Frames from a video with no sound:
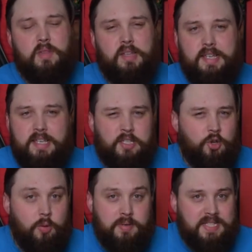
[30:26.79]
It's
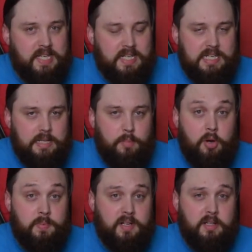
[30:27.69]
not particularly
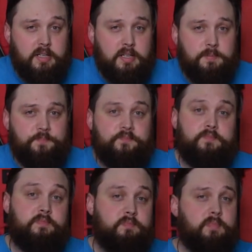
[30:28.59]
popular though.
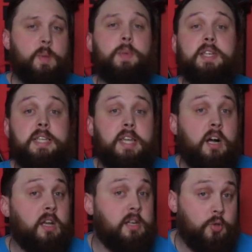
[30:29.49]
Personally, I
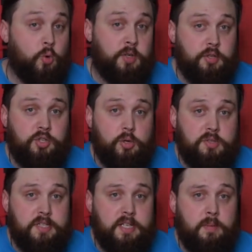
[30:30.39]
like an auto
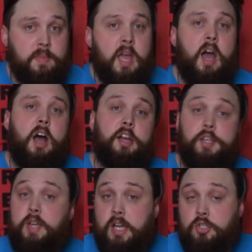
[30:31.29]
shoulder dump. You
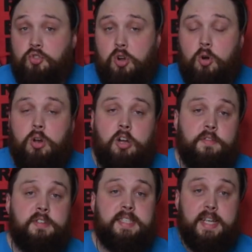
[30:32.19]
get control
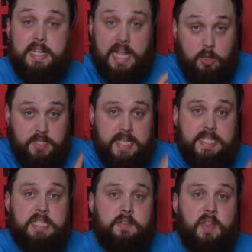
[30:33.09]
over exactly how
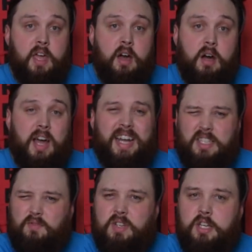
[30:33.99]
sensitive they are, and it's
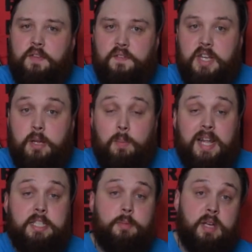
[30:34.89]
a really convenient
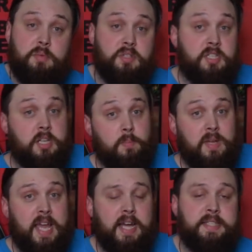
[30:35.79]
place to be able to dump
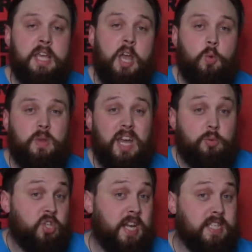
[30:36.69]
gas without
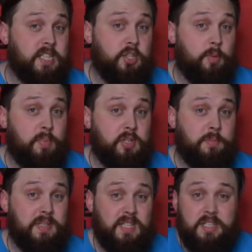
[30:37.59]
changing your body
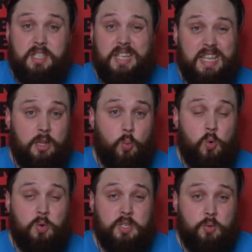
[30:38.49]
position in the
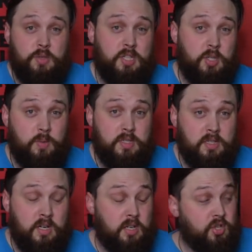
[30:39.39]
water. All you do is
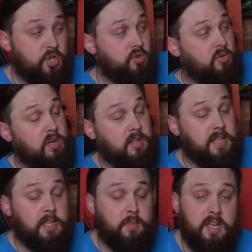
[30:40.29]
just kind of shrug a
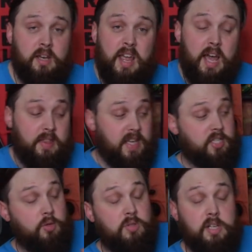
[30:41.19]
little bit, and that's
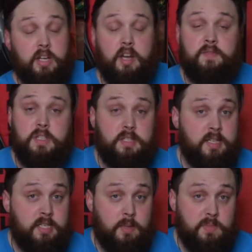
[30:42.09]
usually enough just to
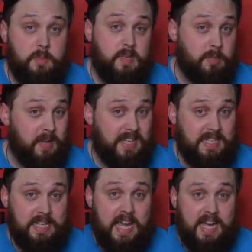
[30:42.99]
dump some
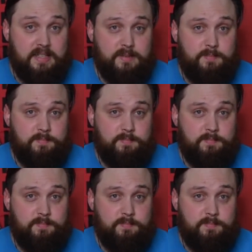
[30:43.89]
expanding gas.